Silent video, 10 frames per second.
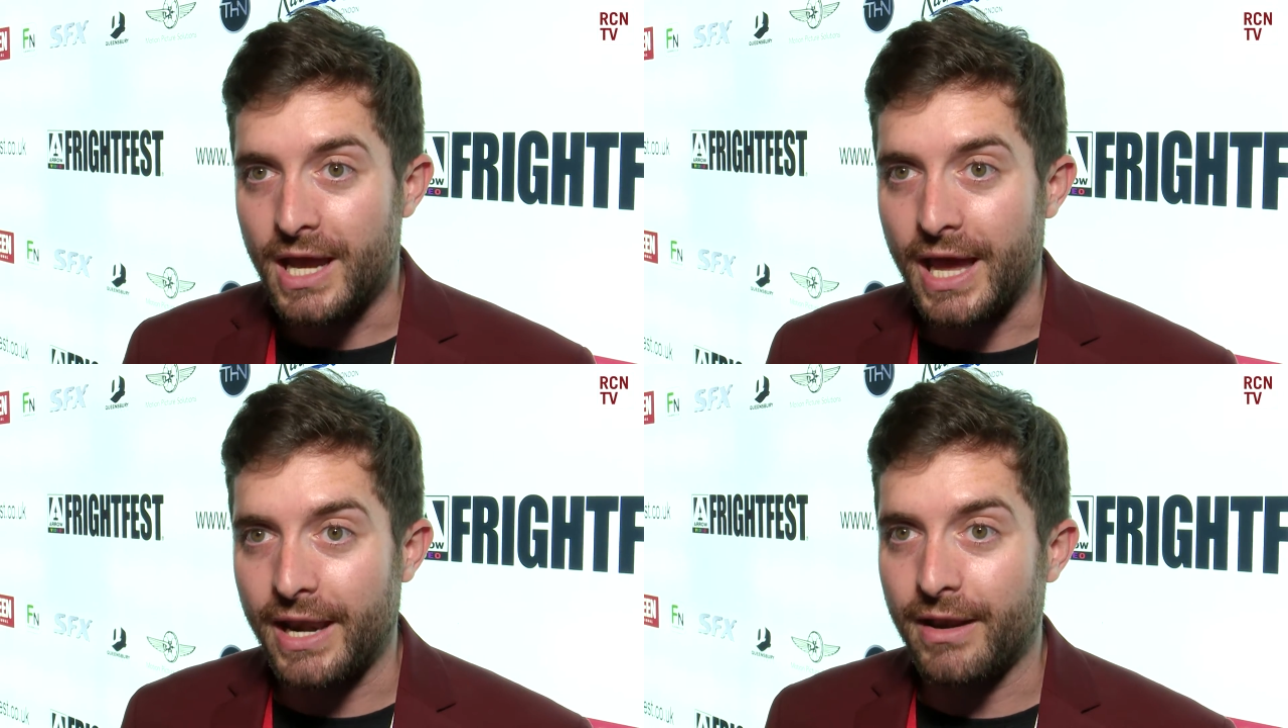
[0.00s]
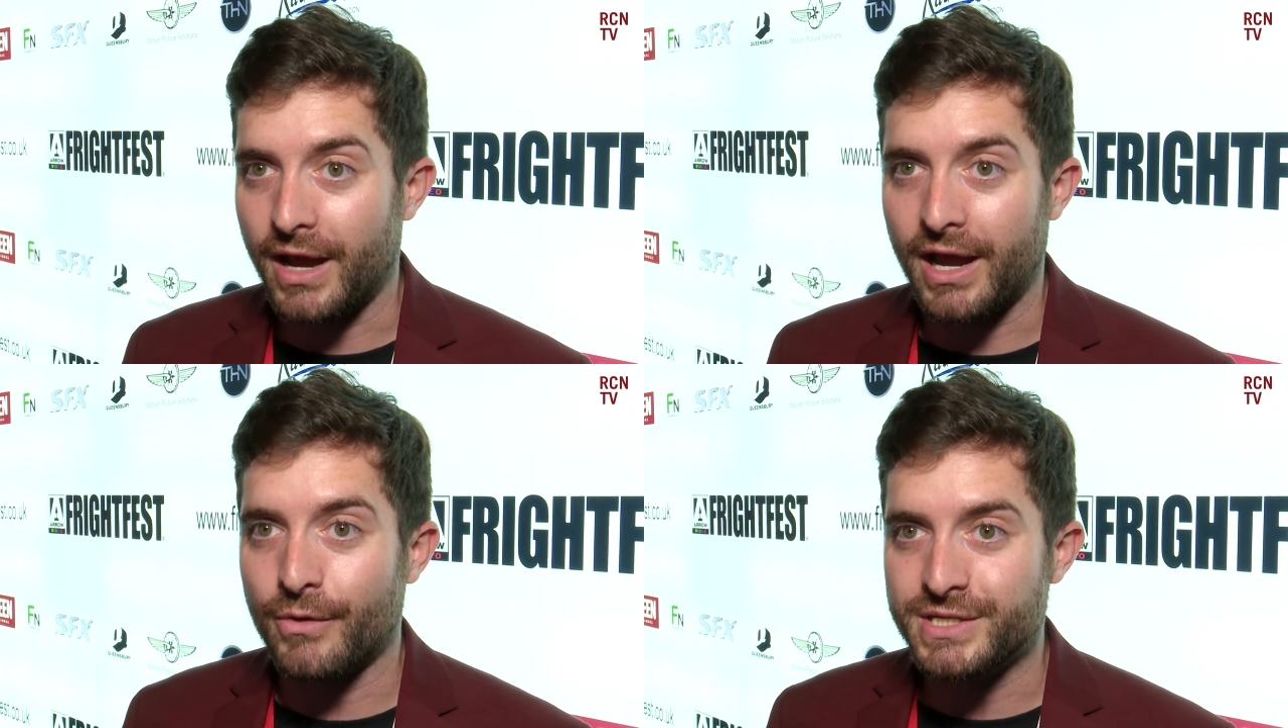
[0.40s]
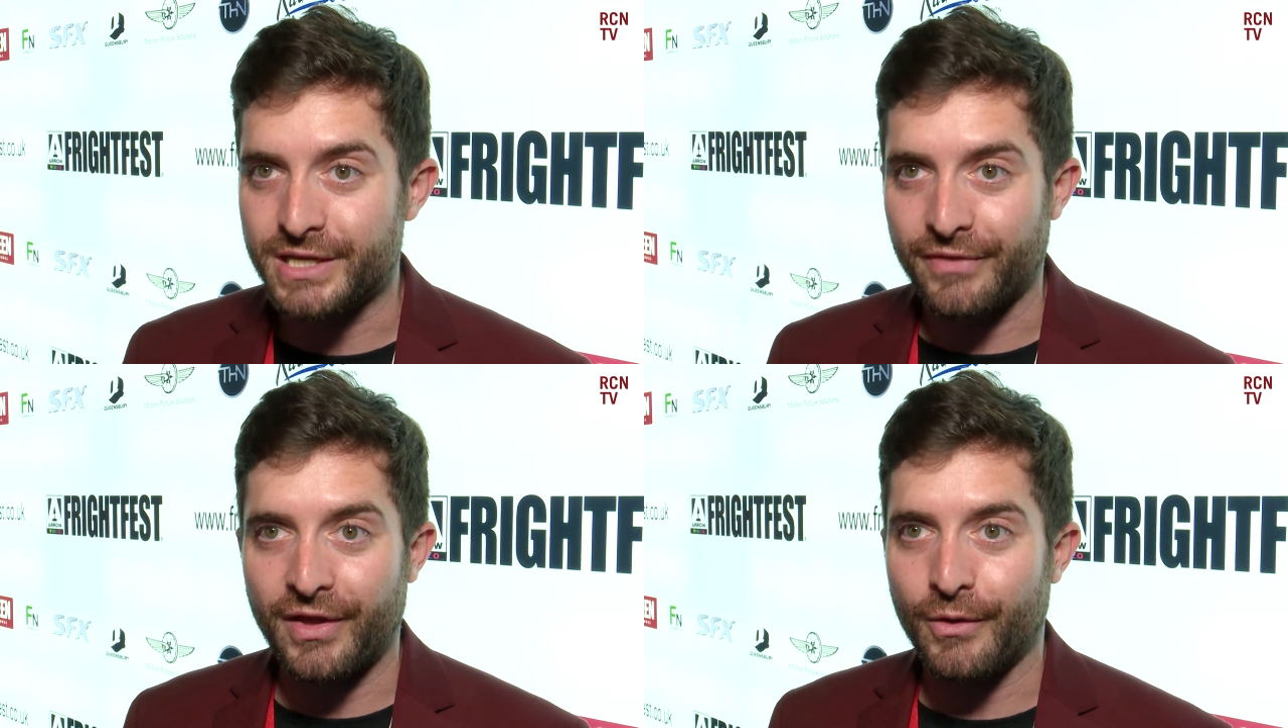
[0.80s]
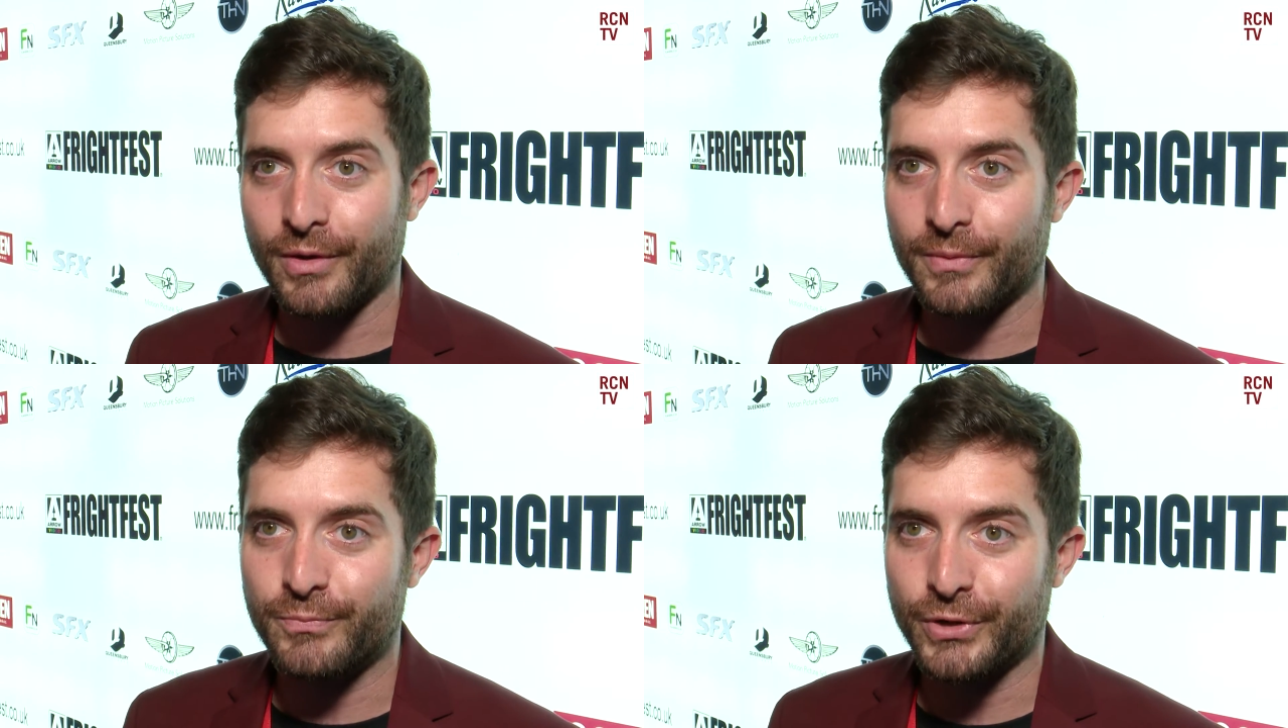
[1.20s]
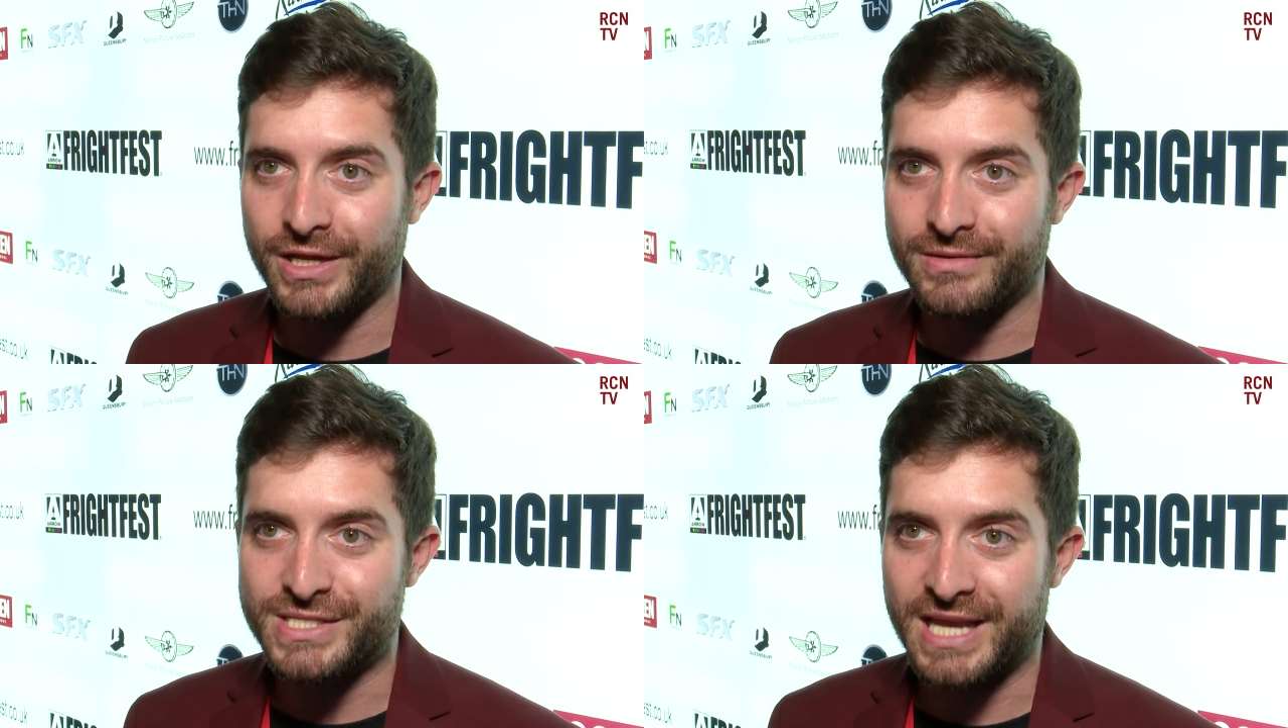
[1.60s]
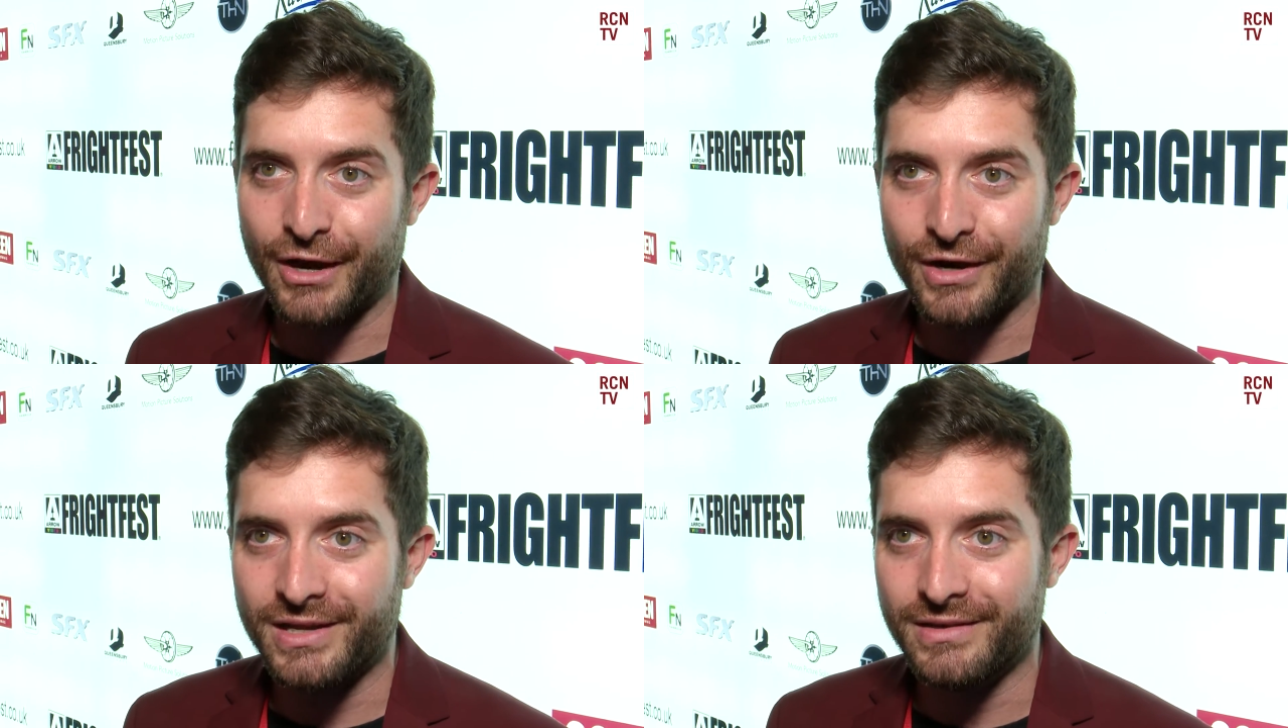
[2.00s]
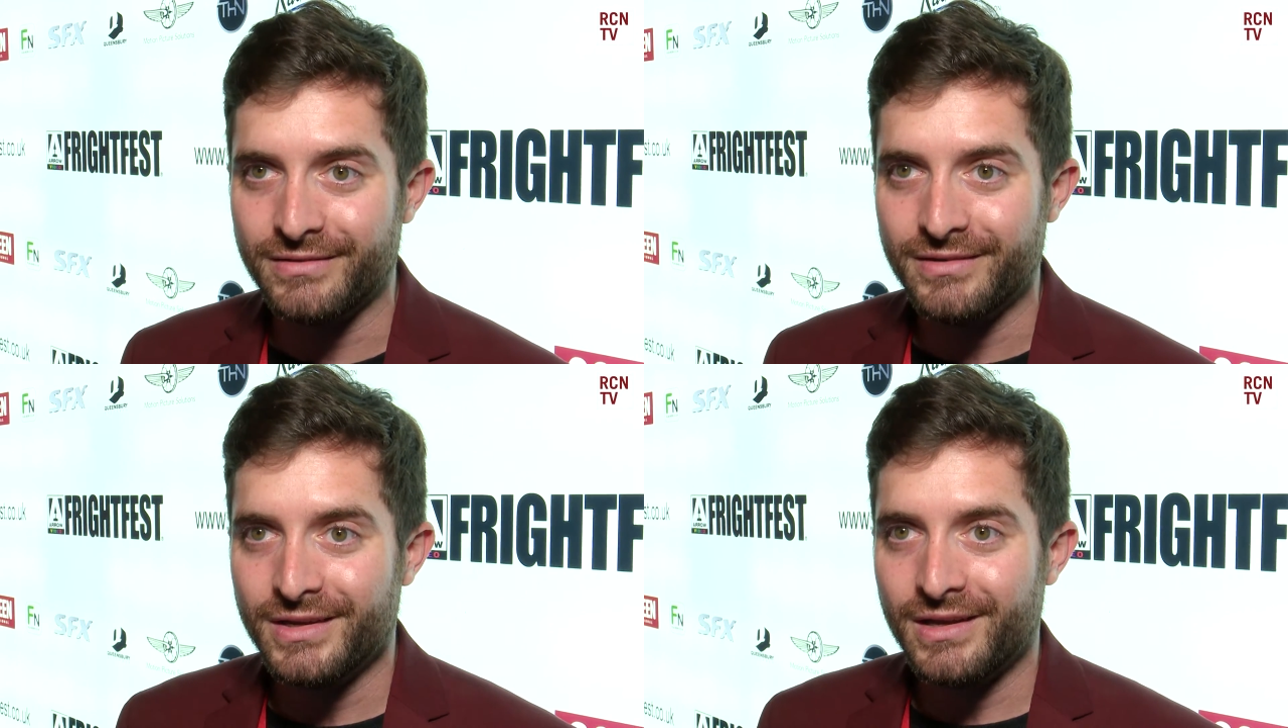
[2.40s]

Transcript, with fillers: and I always thought they were pretty scary and